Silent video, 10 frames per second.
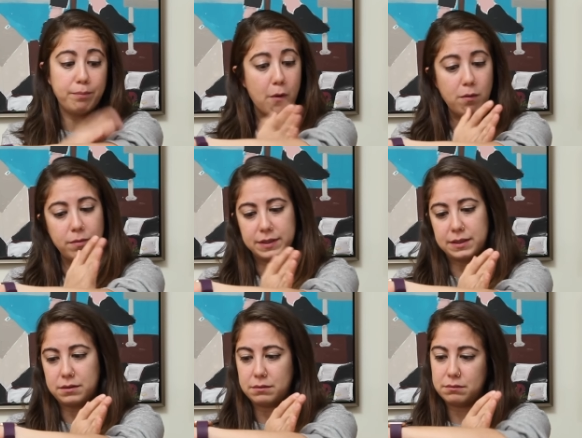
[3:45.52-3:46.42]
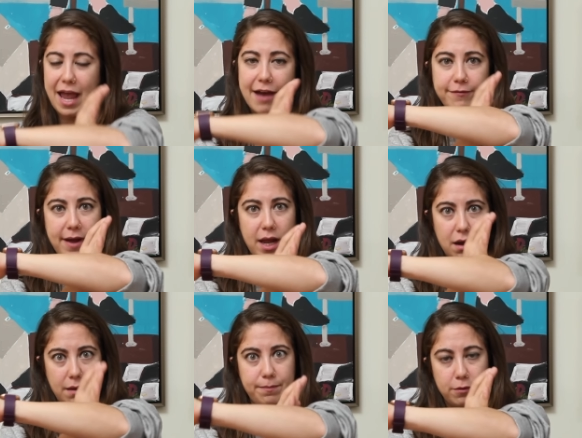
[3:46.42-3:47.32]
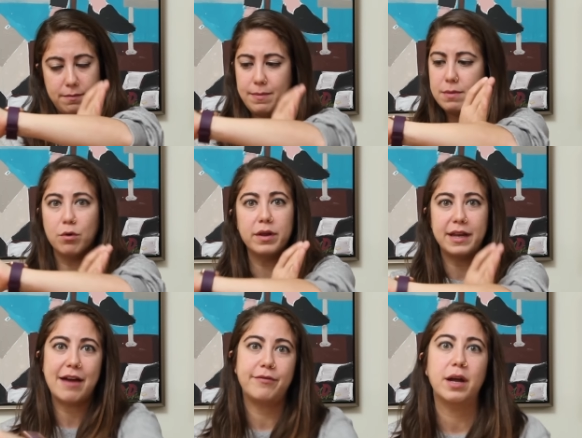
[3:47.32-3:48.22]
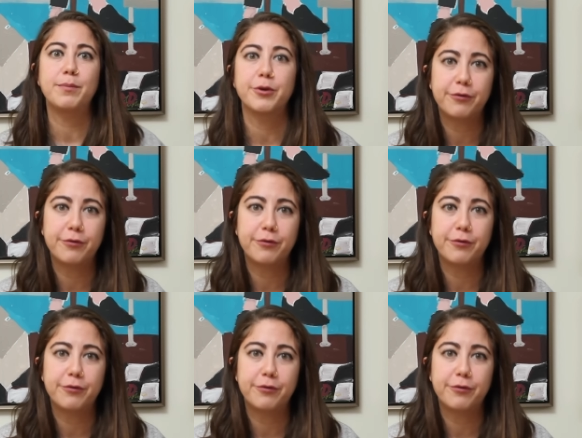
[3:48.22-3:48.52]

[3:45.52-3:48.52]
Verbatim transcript: almost halfway up, or maybe more than halfway up your